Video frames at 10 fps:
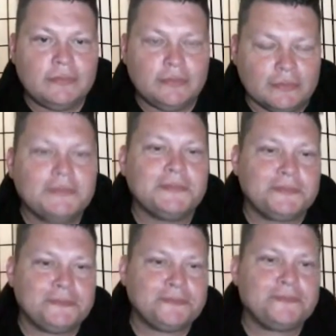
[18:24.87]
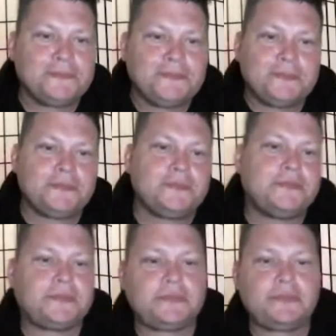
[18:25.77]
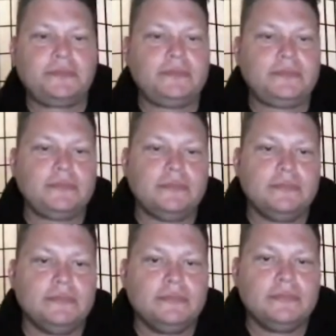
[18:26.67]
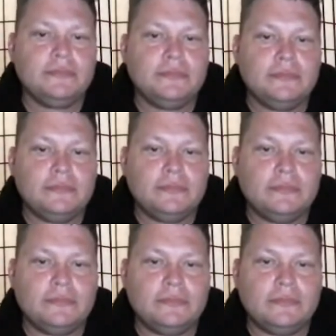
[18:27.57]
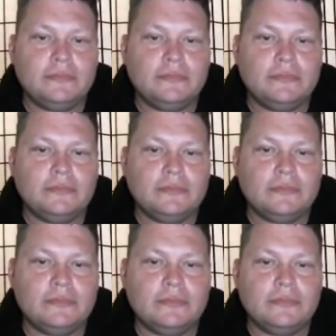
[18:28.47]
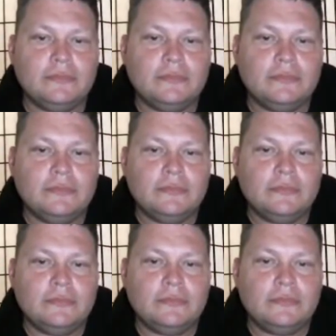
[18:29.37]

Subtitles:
No words are spoken by the person on screen.